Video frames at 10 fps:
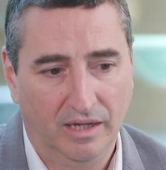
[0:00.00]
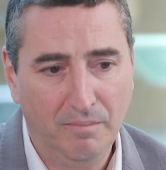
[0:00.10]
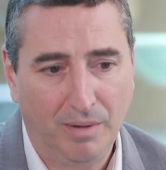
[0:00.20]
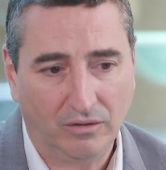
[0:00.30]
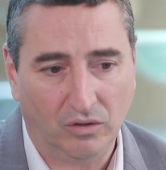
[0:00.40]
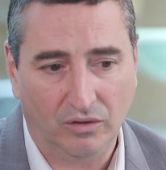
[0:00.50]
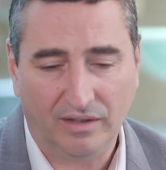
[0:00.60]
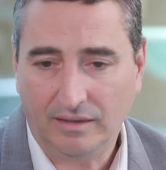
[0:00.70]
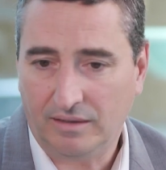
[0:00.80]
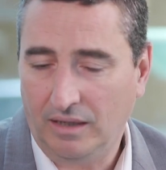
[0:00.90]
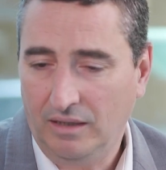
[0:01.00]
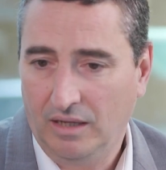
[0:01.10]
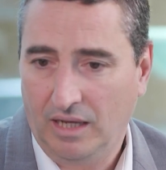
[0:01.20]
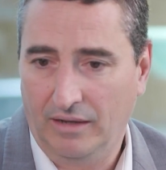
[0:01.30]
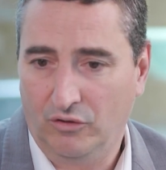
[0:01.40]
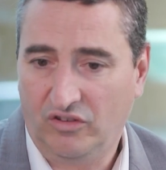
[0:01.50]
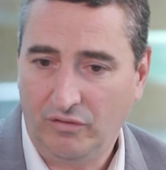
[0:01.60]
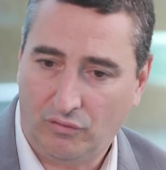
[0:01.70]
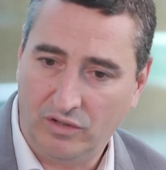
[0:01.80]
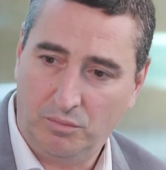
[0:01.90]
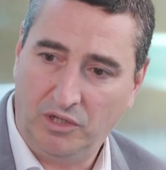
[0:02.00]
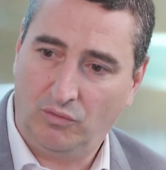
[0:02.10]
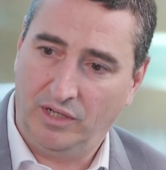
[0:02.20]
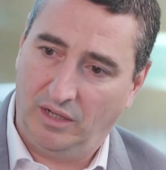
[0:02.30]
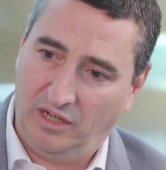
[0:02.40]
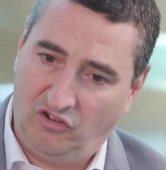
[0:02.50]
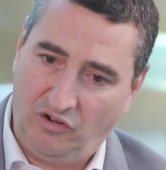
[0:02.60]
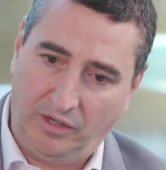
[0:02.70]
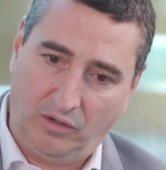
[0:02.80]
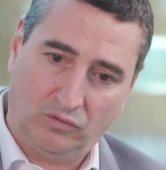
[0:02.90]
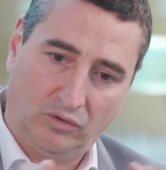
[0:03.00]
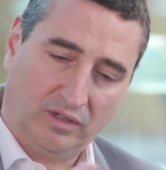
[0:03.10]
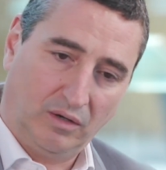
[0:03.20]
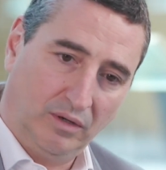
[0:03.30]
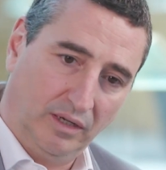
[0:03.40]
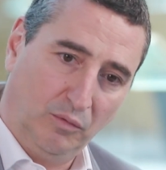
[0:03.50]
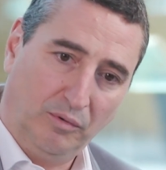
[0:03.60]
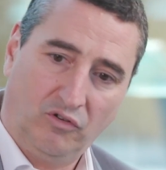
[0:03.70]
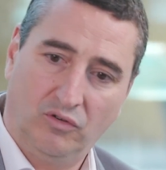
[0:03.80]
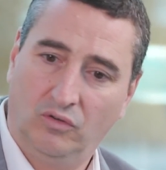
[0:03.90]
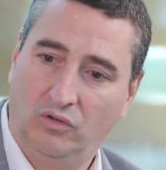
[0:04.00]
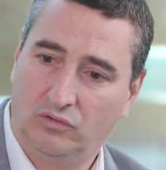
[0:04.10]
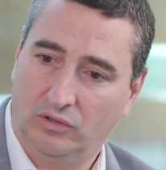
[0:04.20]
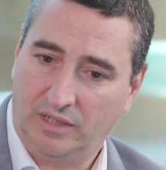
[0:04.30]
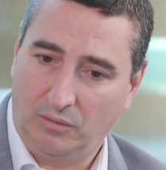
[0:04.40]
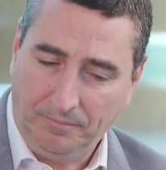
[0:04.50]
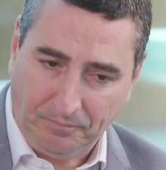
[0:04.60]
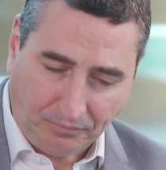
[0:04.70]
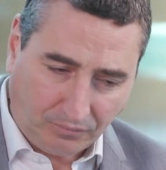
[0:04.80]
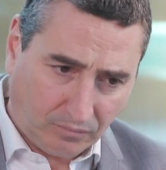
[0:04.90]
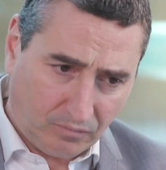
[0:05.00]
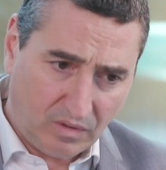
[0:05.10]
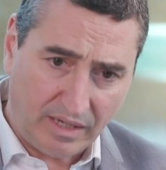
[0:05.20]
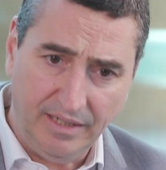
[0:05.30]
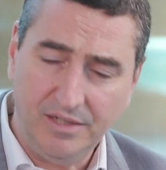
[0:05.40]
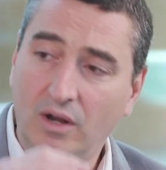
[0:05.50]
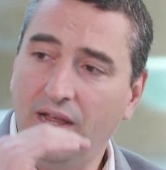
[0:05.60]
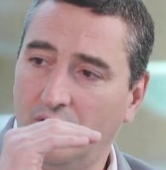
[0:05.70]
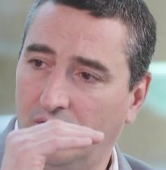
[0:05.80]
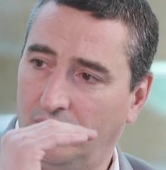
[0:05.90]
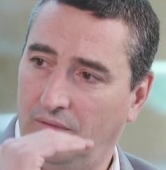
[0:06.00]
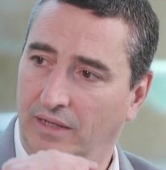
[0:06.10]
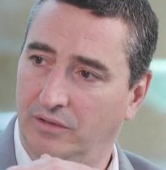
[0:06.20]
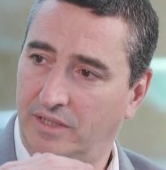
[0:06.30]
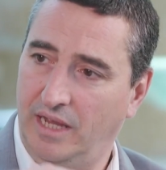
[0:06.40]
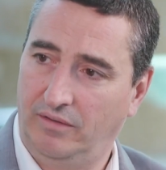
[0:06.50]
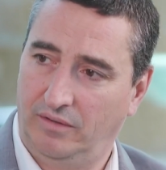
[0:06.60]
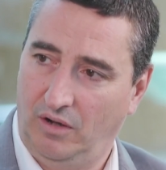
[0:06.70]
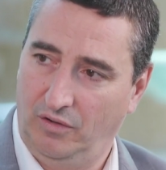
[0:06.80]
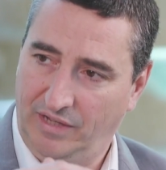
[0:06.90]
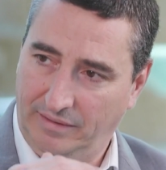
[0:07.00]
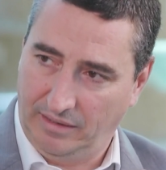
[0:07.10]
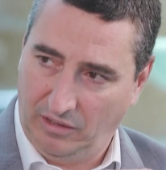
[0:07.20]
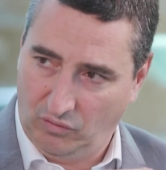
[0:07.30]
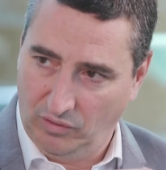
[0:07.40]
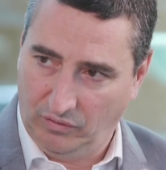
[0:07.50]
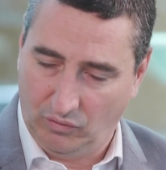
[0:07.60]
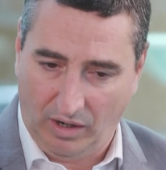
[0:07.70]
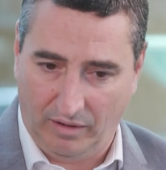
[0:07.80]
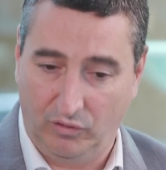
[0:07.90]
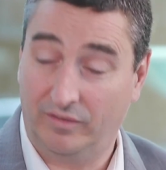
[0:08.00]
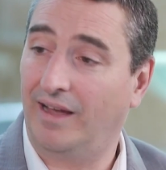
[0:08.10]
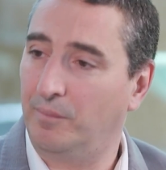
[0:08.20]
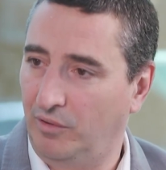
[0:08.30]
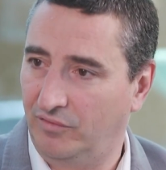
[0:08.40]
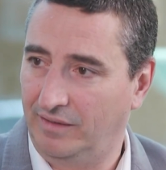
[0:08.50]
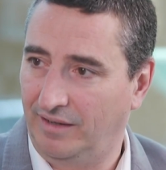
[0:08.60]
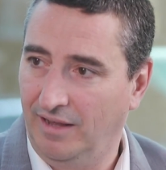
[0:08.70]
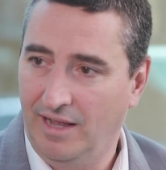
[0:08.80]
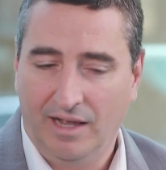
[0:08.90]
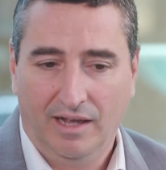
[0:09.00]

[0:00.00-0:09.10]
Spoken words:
impact on the data and the difference between engineering control tower and operational control tower is the layers and the set of data that you need to have, the type of data.